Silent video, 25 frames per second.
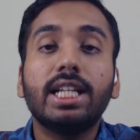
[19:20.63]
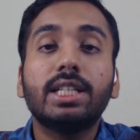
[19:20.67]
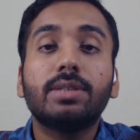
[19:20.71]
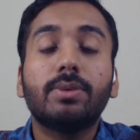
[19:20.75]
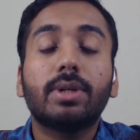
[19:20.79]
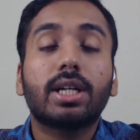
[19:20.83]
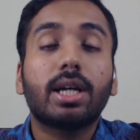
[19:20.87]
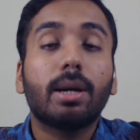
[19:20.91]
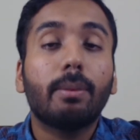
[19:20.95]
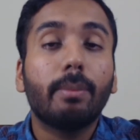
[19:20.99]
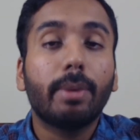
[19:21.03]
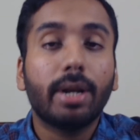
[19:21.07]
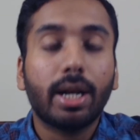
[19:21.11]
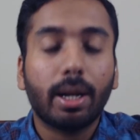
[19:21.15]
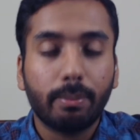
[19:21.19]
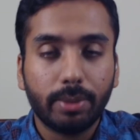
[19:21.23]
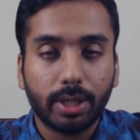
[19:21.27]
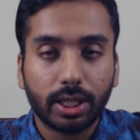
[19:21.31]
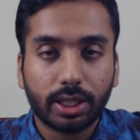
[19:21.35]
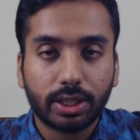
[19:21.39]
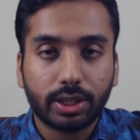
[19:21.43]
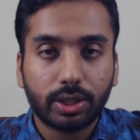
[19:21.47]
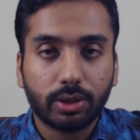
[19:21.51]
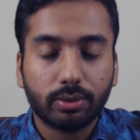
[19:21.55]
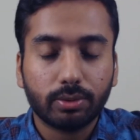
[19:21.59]
will come and
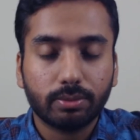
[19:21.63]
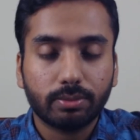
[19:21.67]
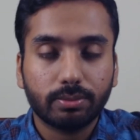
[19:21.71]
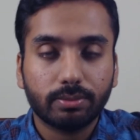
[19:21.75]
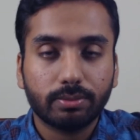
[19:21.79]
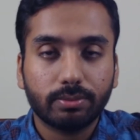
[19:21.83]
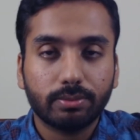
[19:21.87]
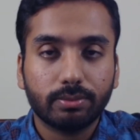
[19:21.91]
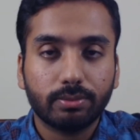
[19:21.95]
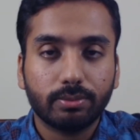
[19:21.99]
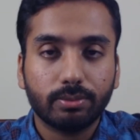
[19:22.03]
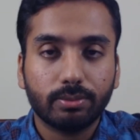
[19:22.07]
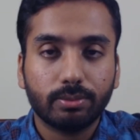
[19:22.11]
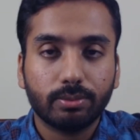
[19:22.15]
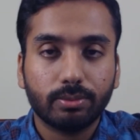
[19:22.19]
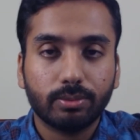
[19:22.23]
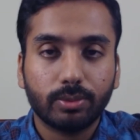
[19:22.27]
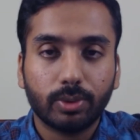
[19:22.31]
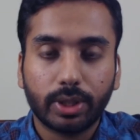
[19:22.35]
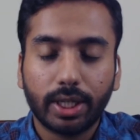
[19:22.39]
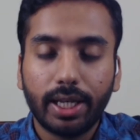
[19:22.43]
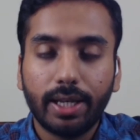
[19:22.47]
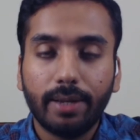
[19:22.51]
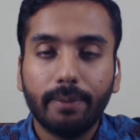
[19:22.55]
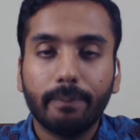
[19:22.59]
abduct you.
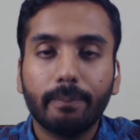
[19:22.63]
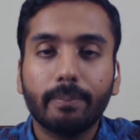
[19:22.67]
Okay?